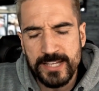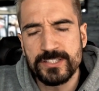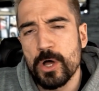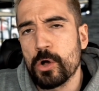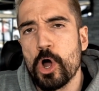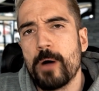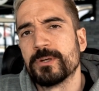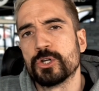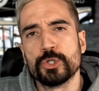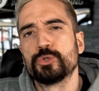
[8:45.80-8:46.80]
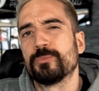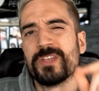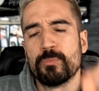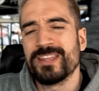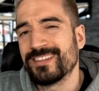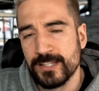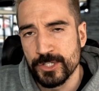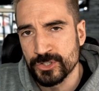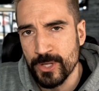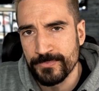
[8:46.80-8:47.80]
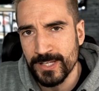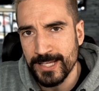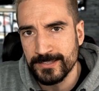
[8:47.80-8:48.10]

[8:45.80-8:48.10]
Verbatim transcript: I saw a comment on YouTube that went a little something like